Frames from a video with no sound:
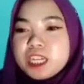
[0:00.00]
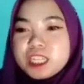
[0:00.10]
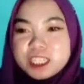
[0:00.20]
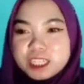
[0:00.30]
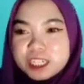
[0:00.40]

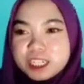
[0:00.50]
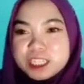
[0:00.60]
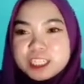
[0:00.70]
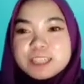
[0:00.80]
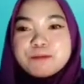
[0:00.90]
a circle
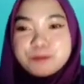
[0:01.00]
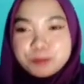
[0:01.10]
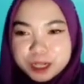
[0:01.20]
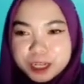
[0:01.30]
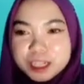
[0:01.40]

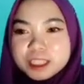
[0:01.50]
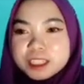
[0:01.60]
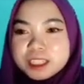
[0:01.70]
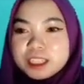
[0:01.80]
symbol